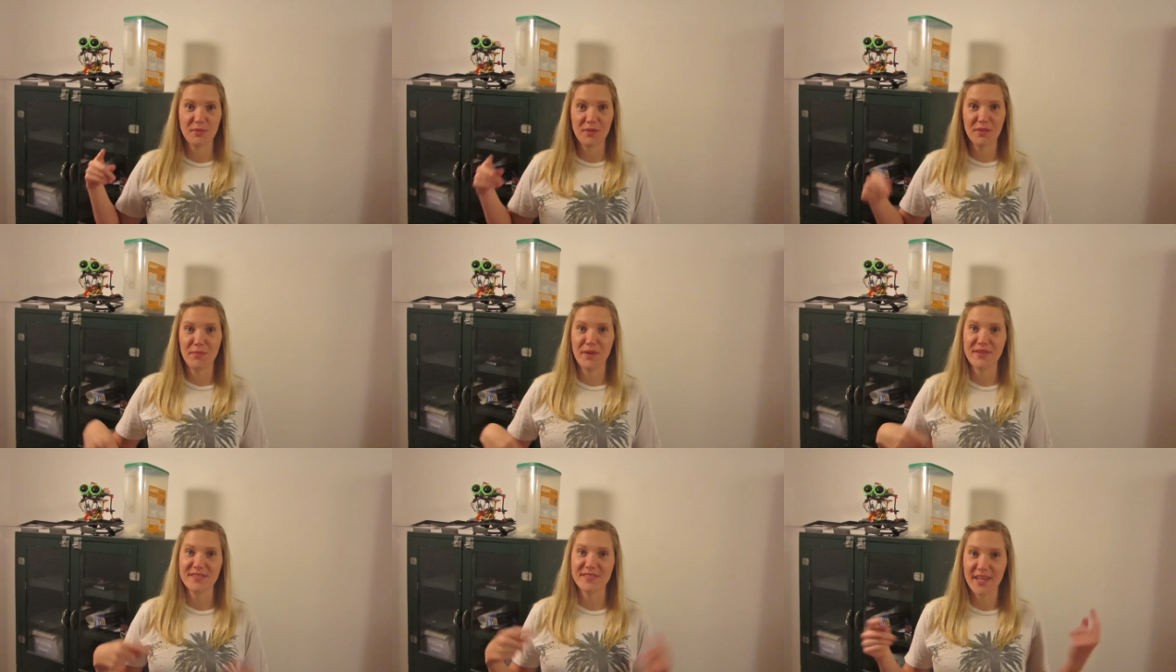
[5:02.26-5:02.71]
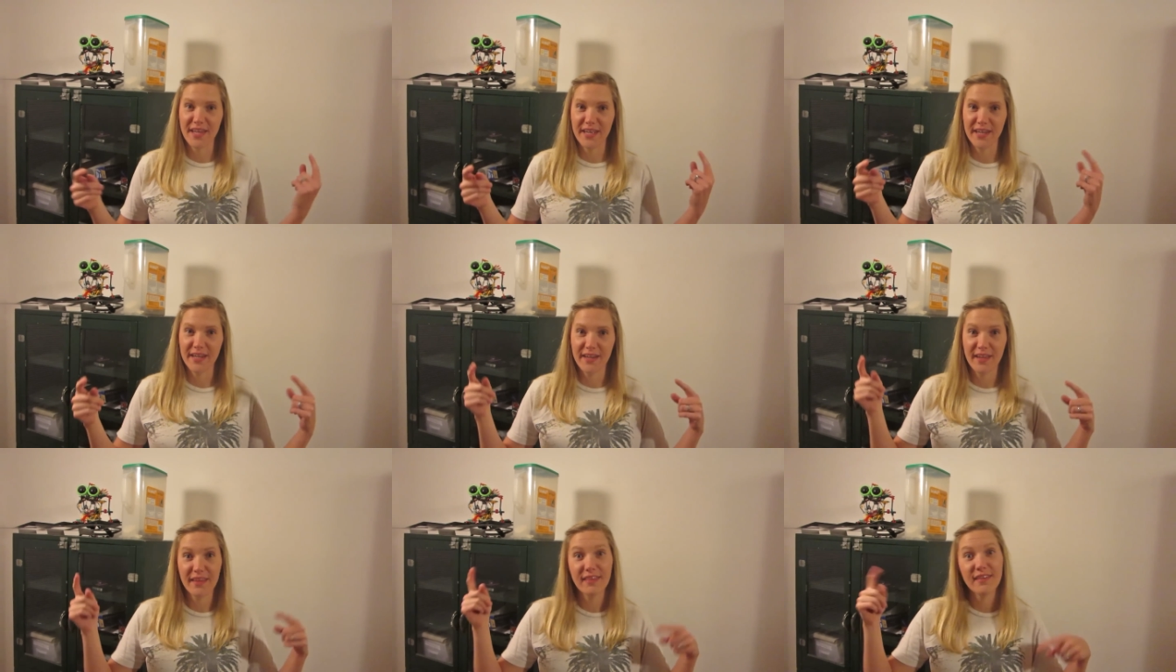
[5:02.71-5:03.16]
where the best
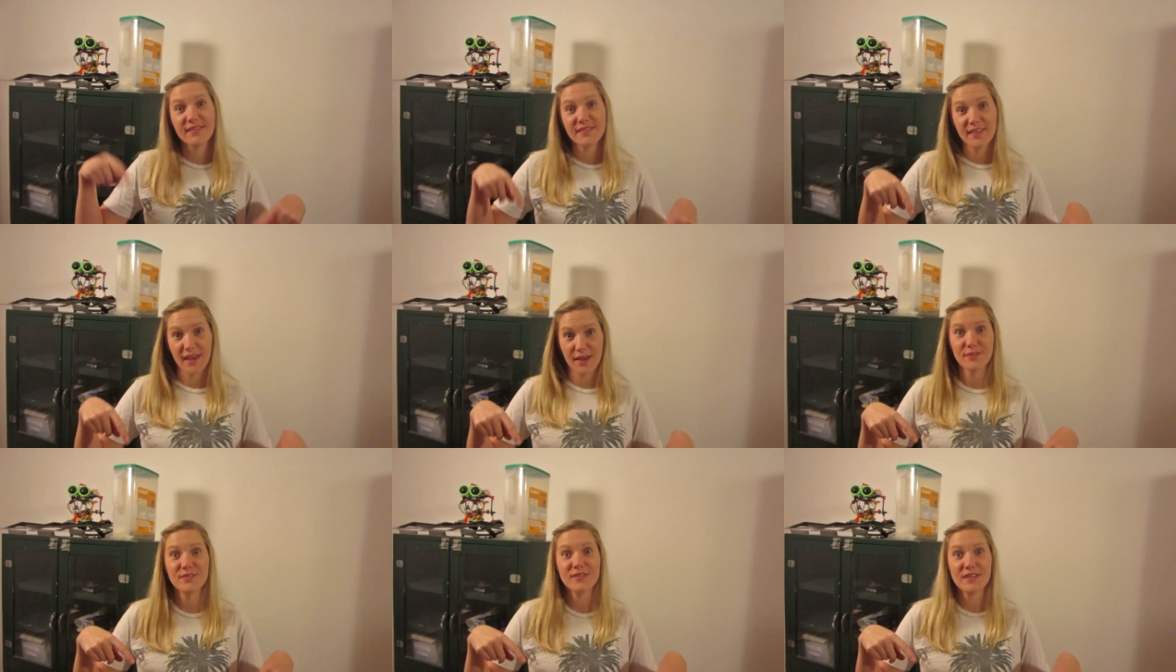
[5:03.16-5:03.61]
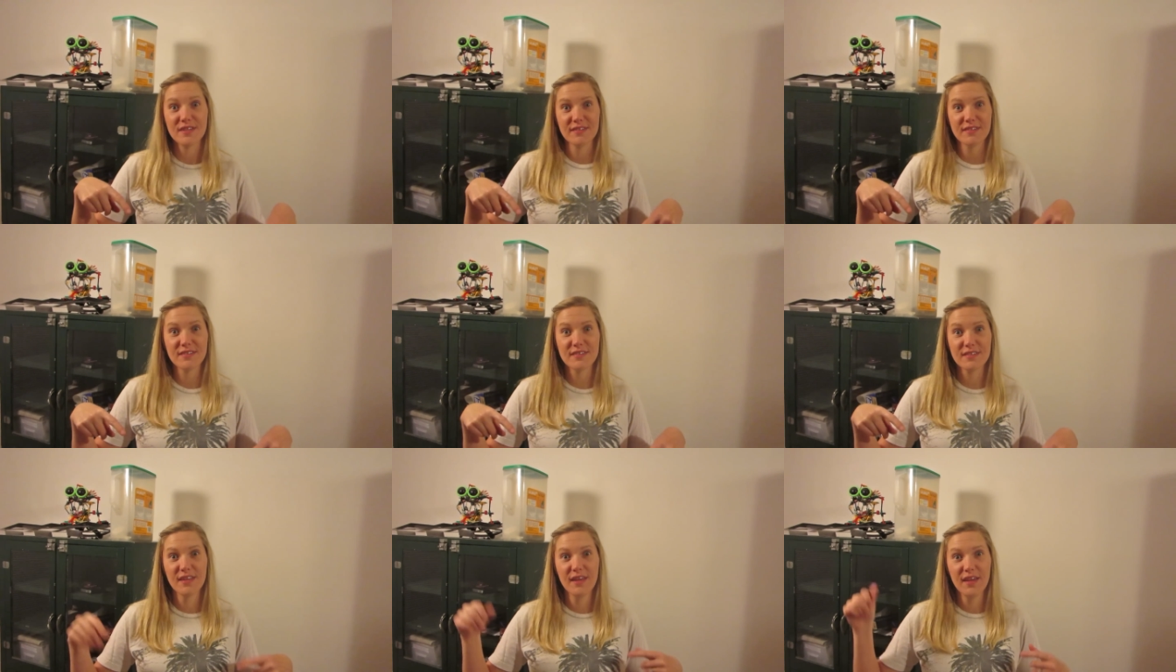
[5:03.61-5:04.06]
lighting in this house
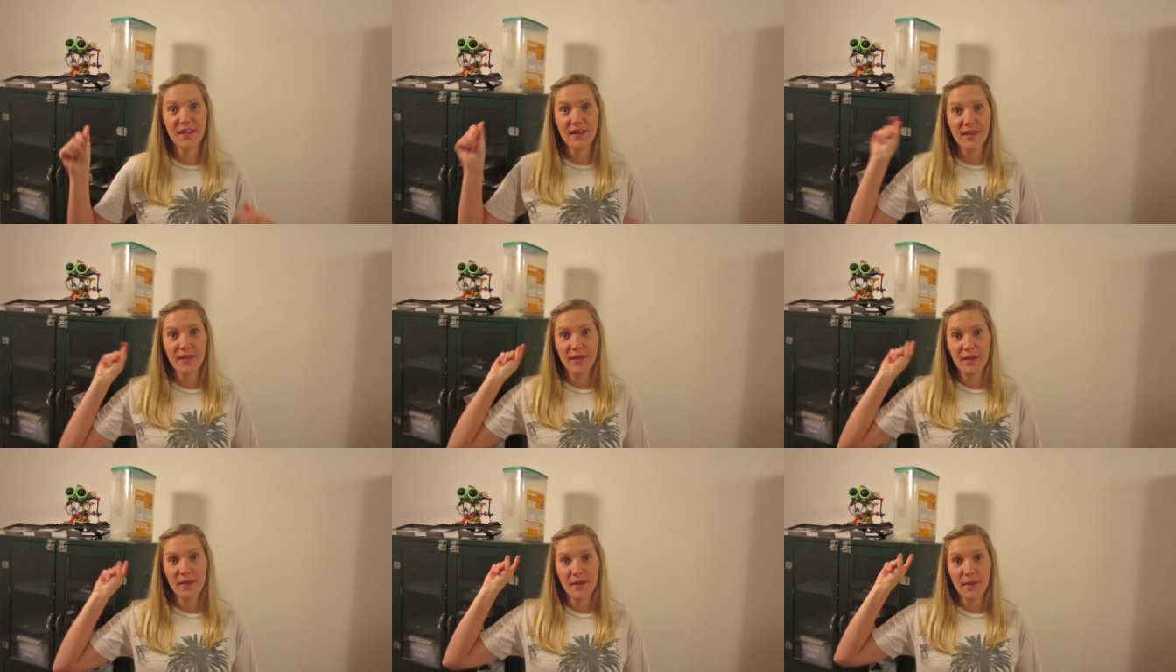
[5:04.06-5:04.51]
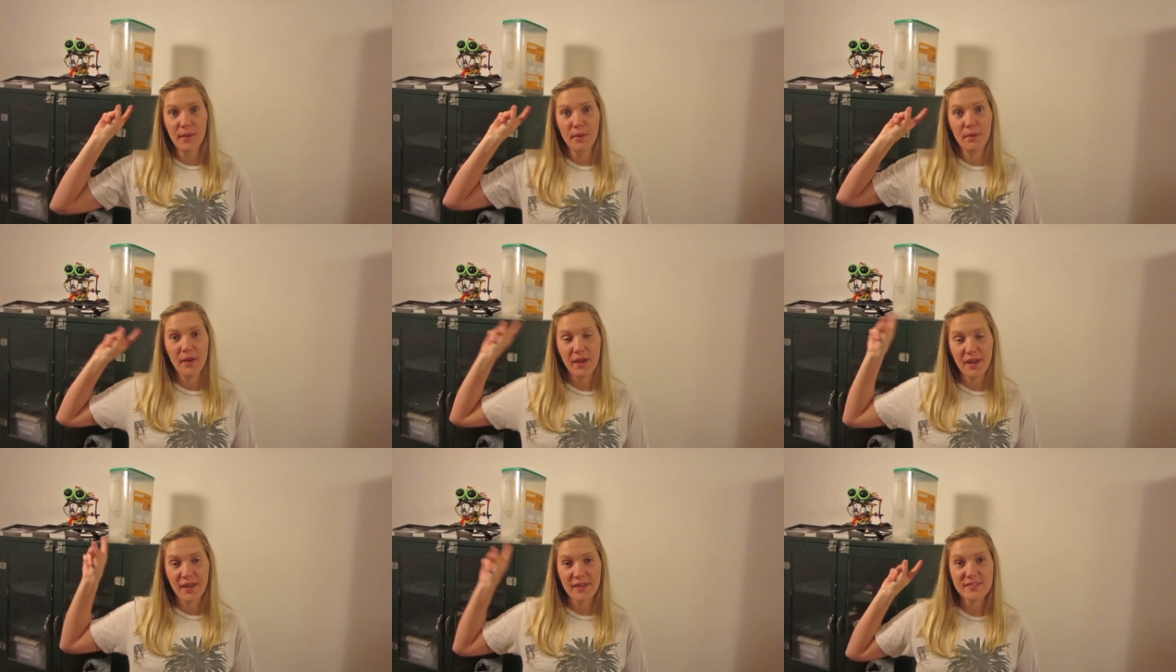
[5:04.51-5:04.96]
is.
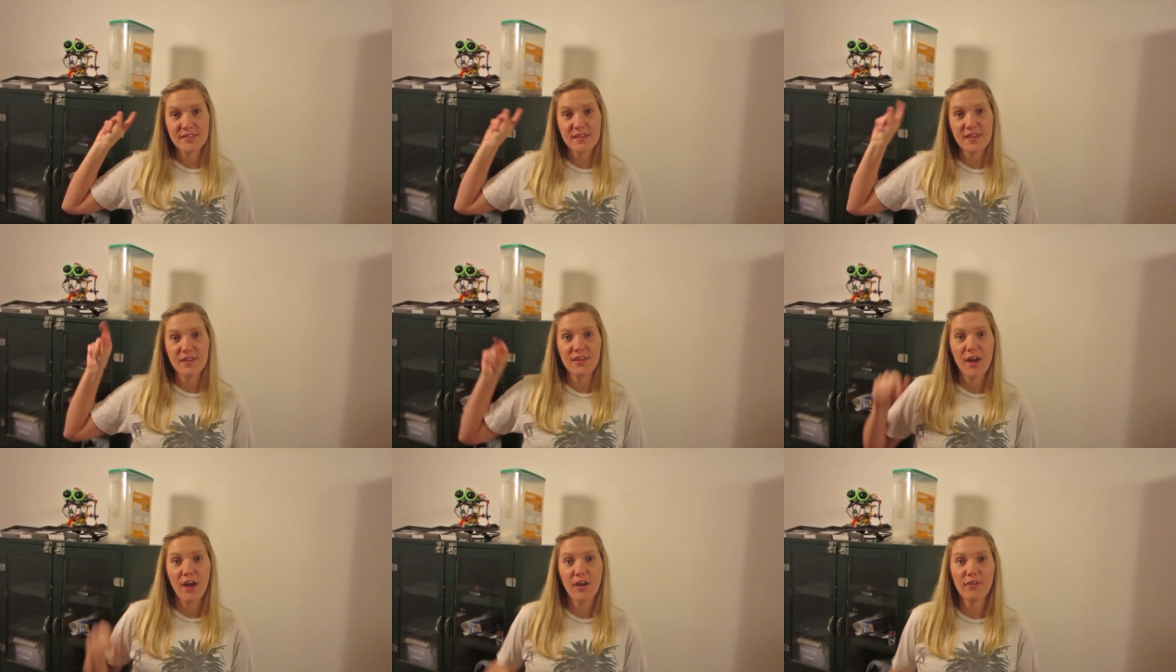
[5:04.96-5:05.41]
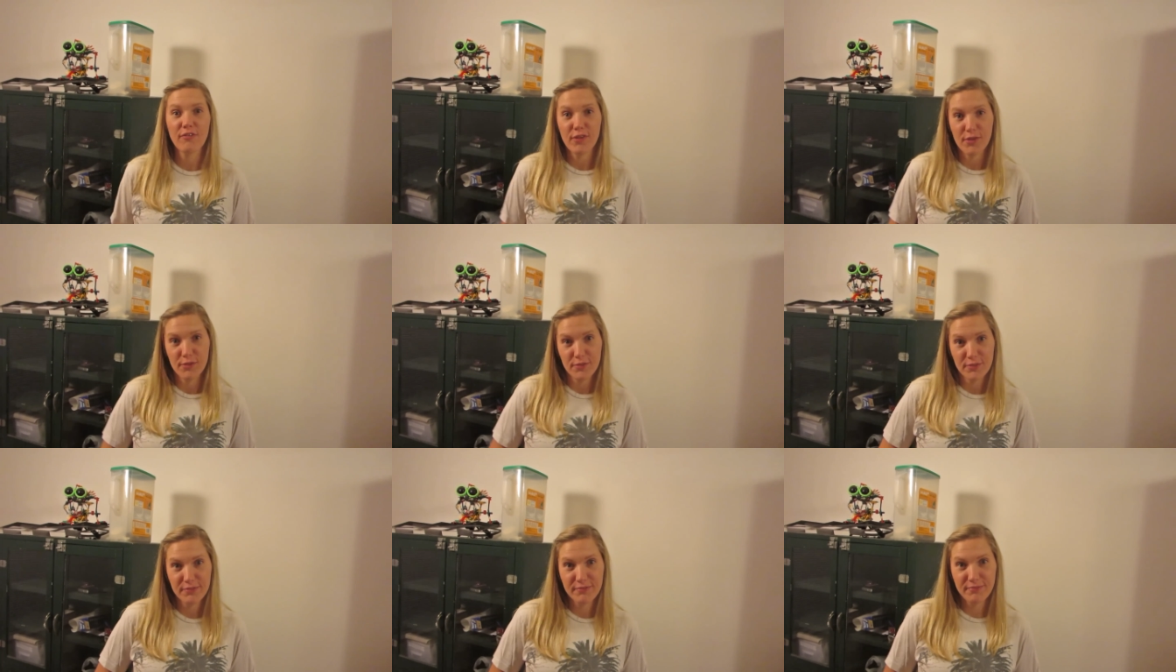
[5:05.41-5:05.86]
Right next to the dog
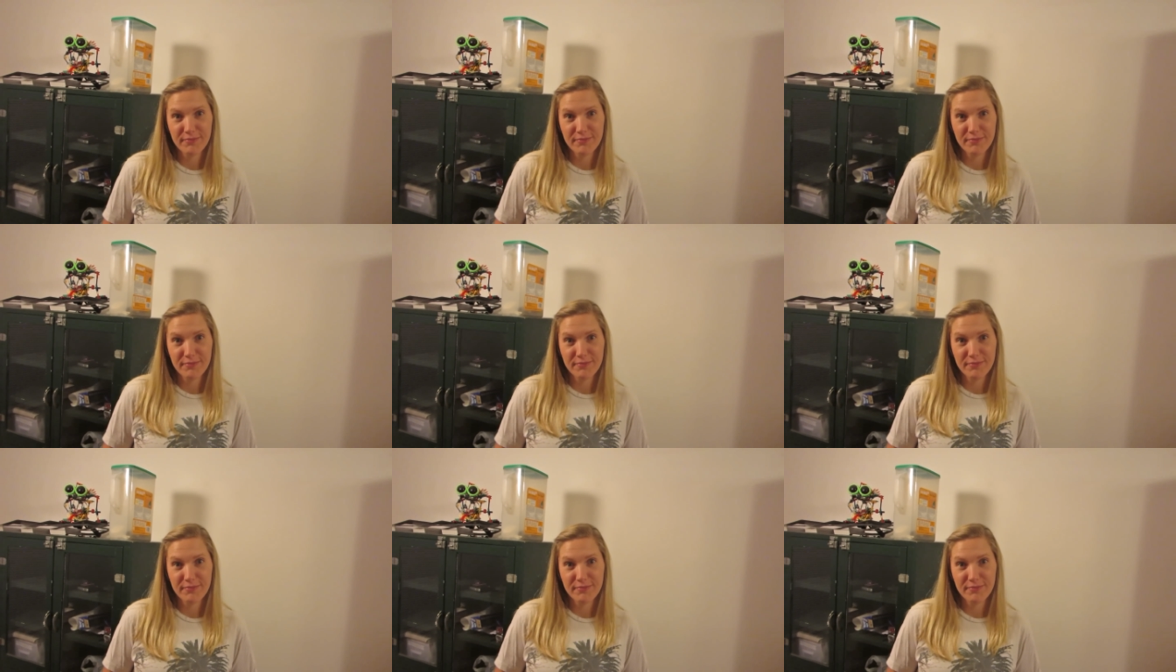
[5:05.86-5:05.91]
food.